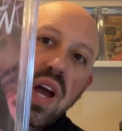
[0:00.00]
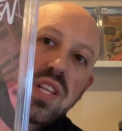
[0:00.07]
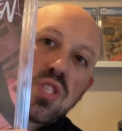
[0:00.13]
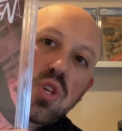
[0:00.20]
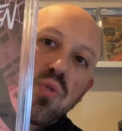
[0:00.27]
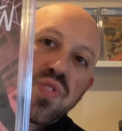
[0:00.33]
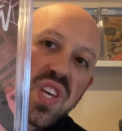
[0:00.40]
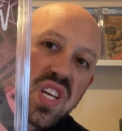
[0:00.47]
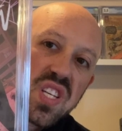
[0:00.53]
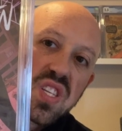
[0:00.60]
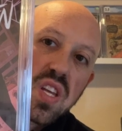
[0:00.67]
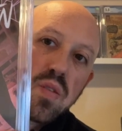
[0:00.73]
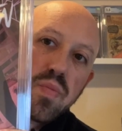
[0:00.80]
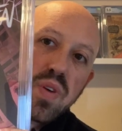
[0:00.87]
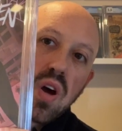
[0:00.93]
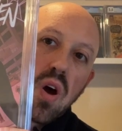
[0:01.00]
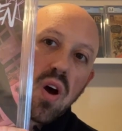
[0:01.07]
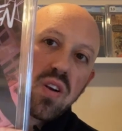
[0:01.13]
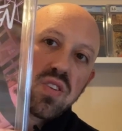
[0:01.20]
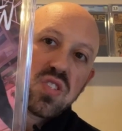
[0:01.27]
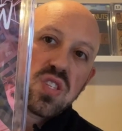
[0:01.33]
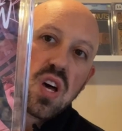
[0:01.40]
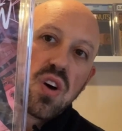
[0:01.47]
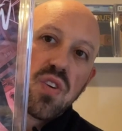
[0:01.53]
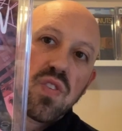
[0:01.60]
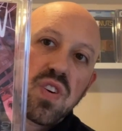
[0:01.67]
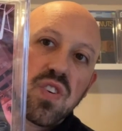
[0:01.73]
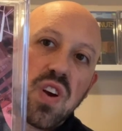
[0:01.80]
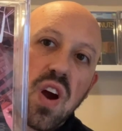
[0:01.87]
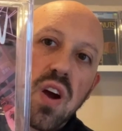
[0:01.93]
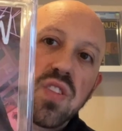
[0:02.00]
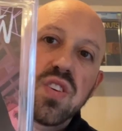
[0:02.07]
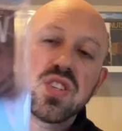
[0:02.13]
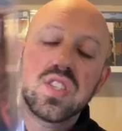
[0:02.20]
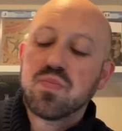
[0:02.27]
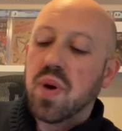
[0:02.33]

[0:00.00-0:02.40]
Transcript: I don't think it's going to be a hard sell regardless.